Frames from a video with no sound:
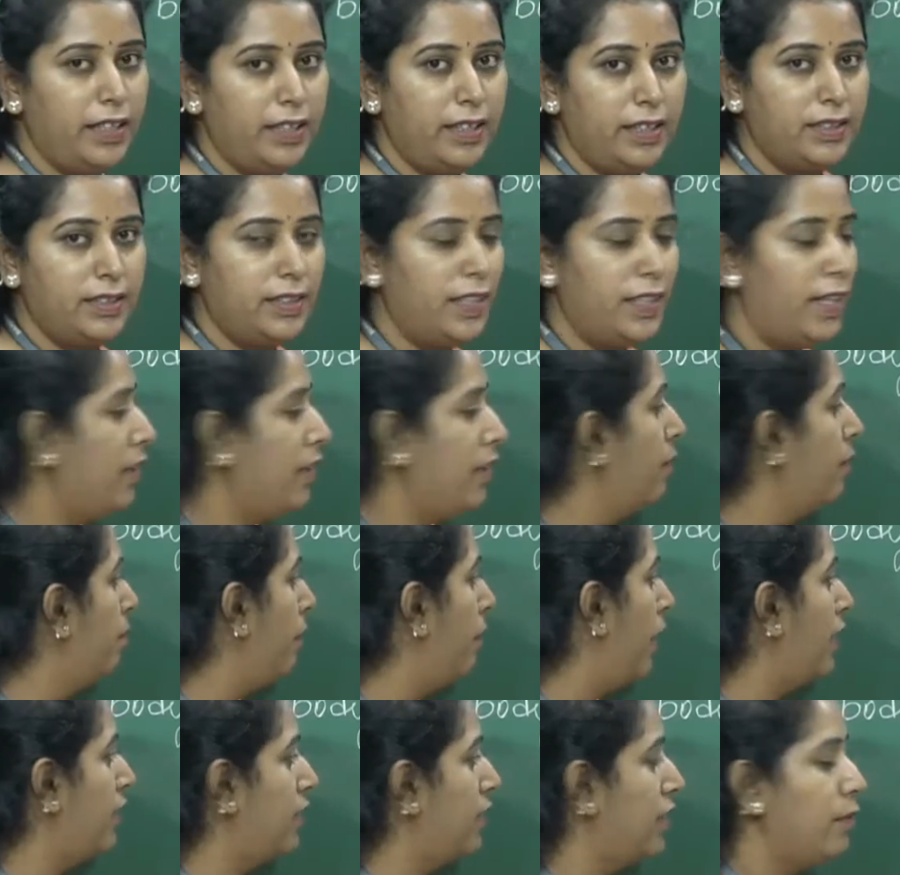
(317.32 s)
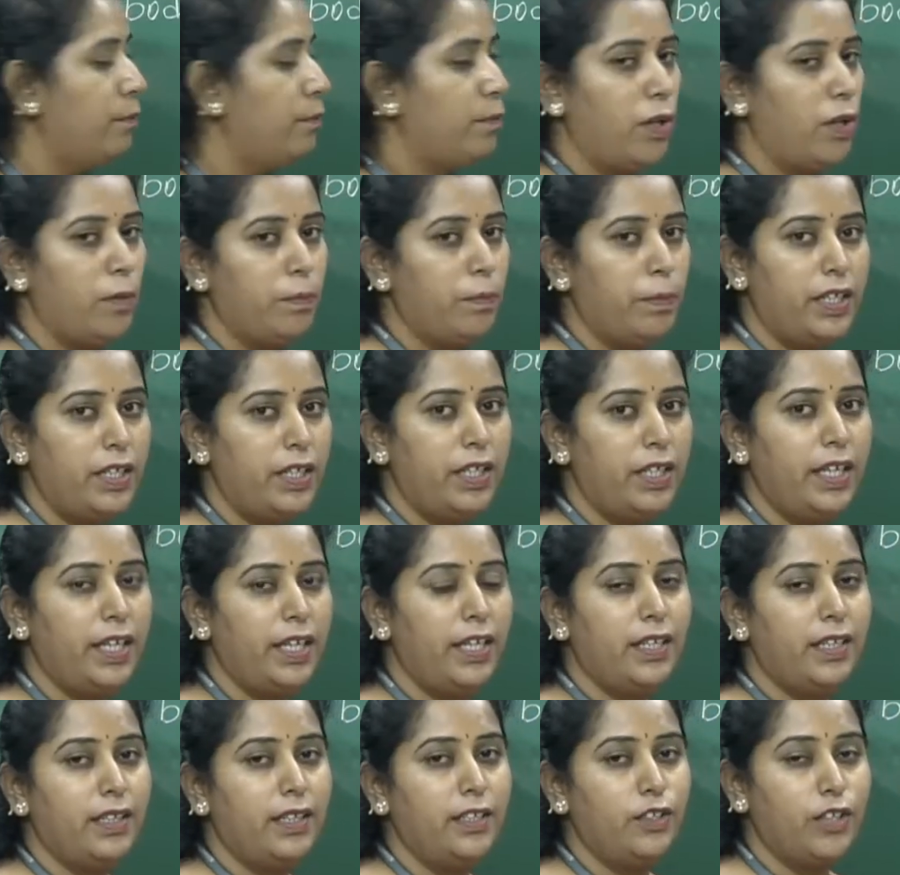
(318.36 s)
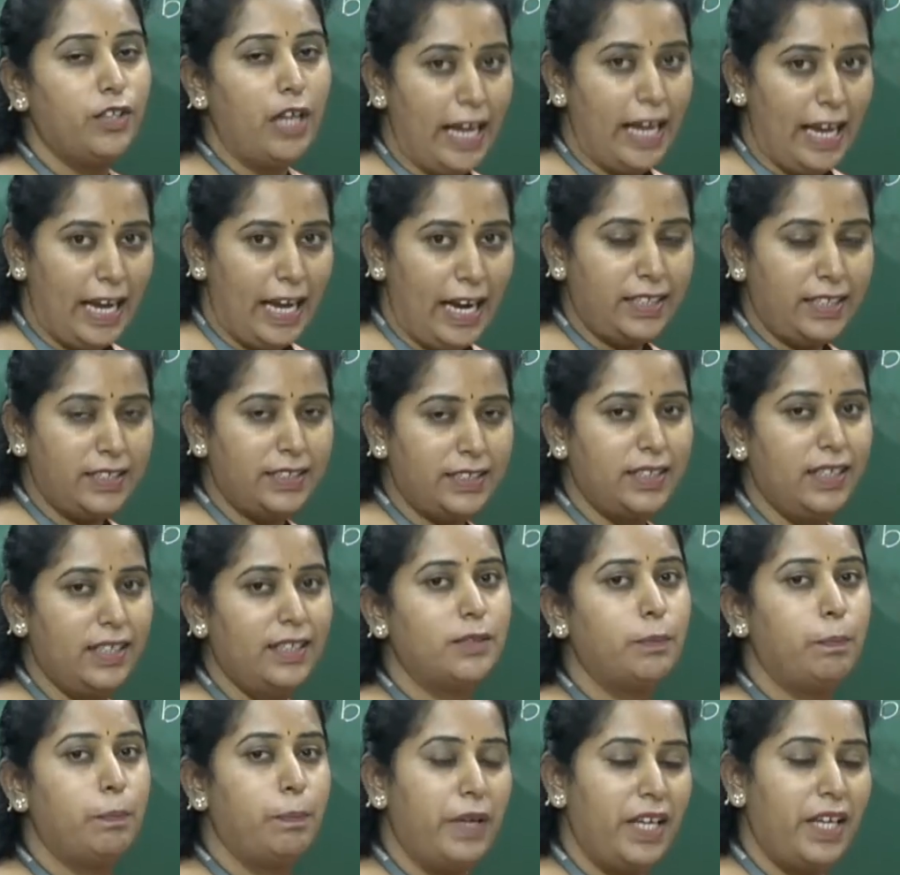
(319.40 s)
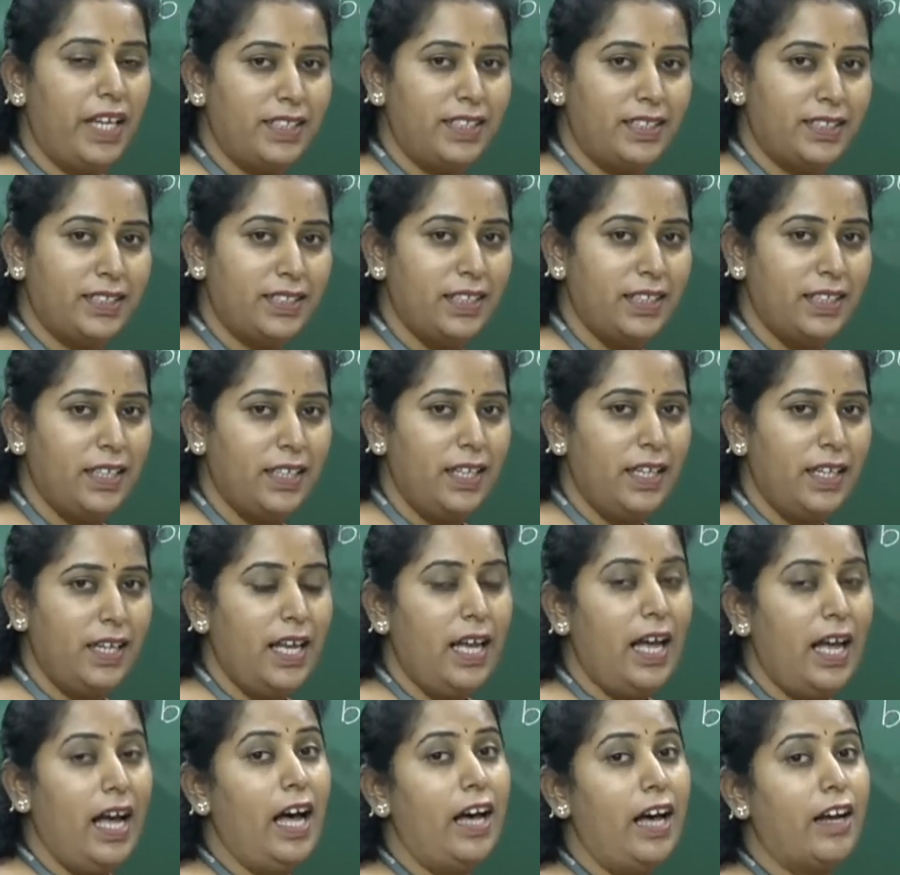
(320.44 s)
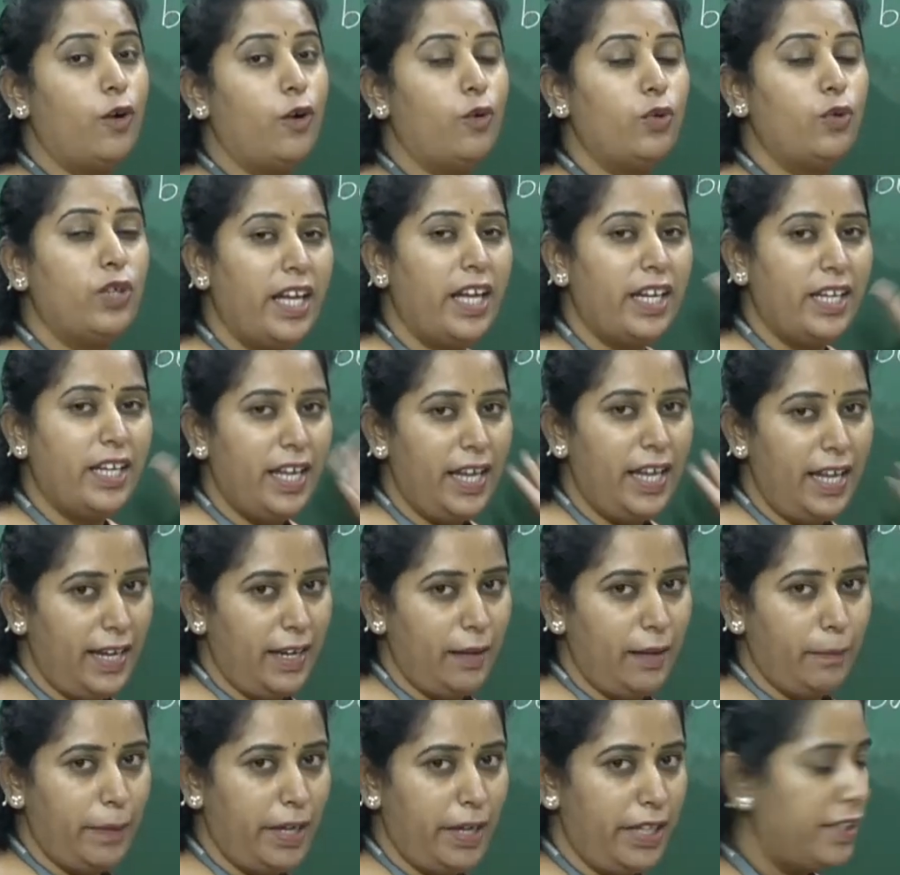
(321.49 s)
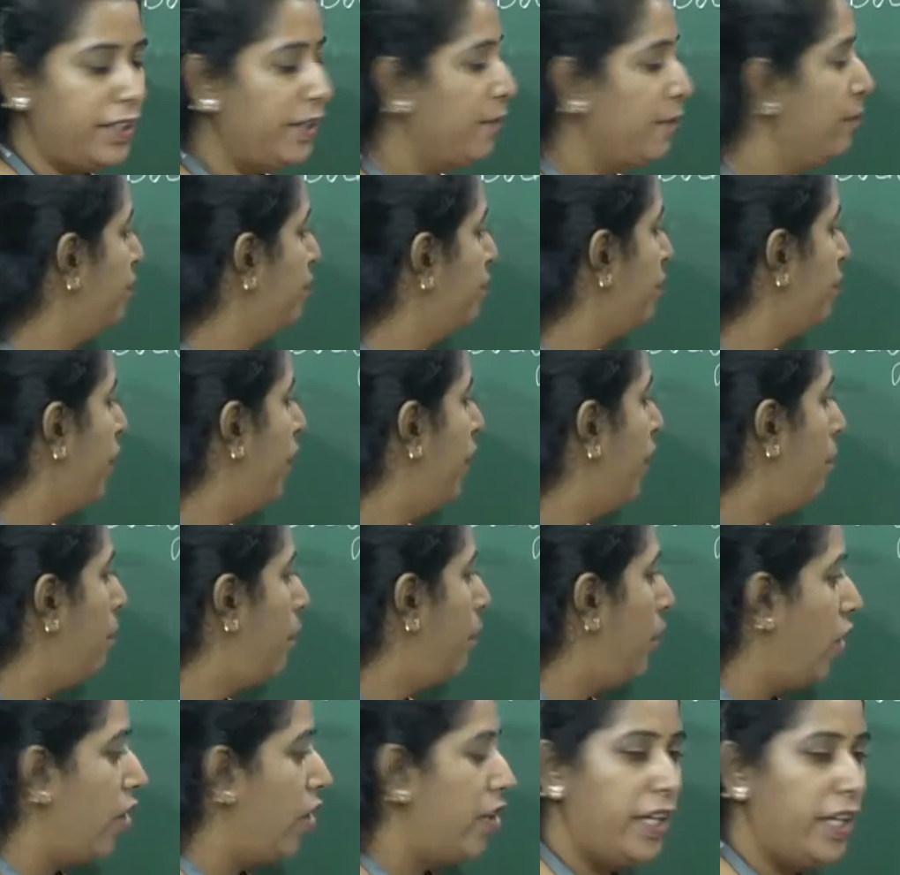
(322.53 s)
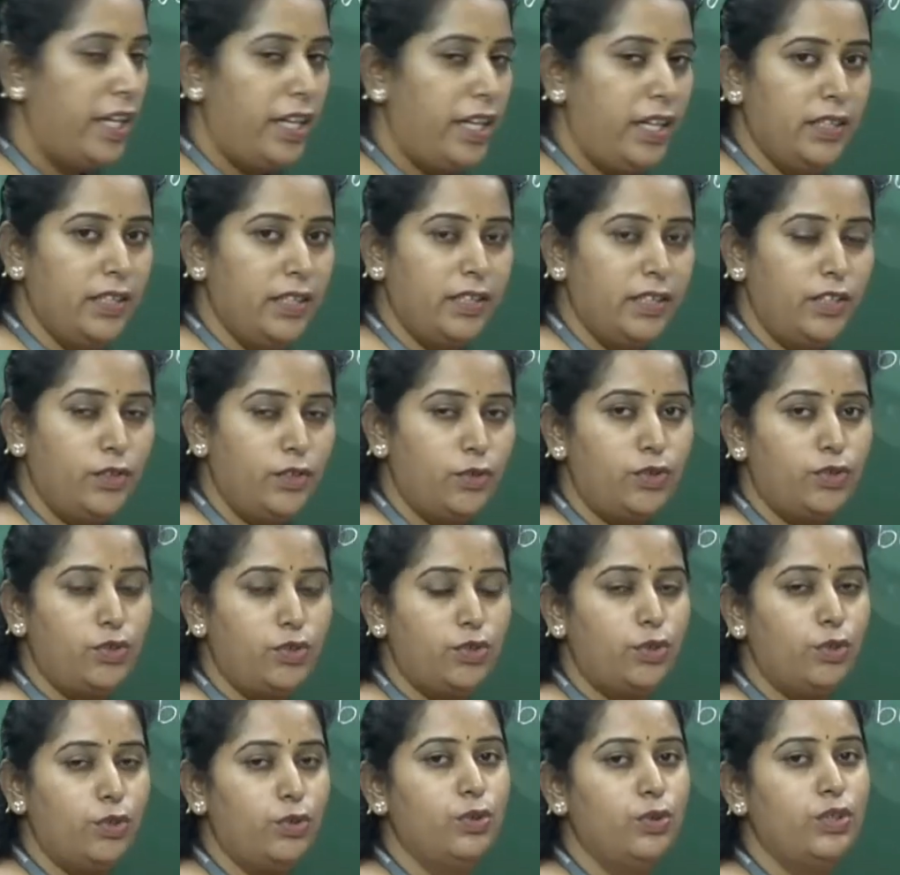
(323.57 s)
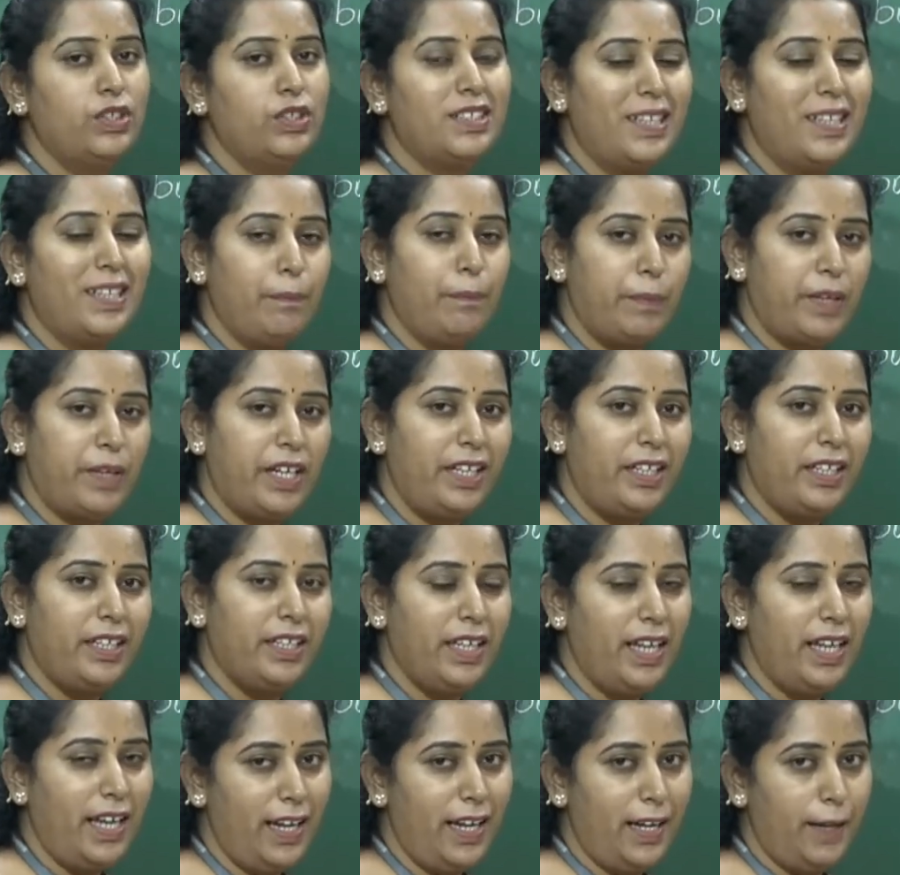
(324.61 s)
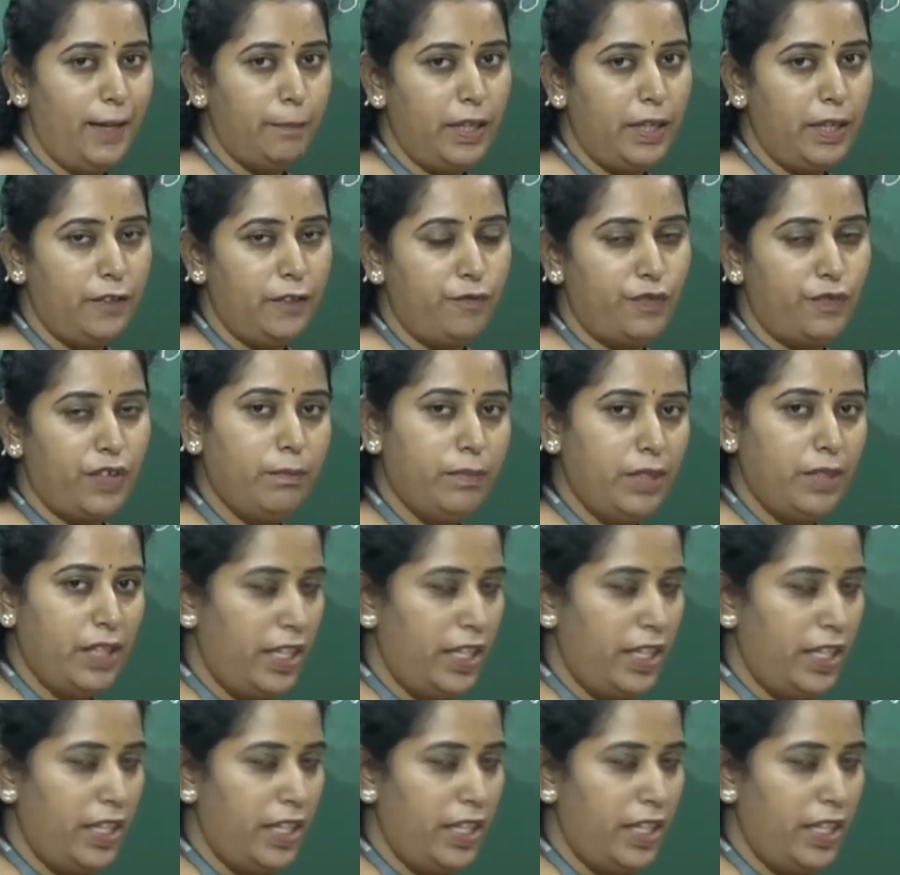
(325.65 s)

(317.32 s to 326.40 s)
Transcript: understand margin property adds space around an element. Border used to separate element from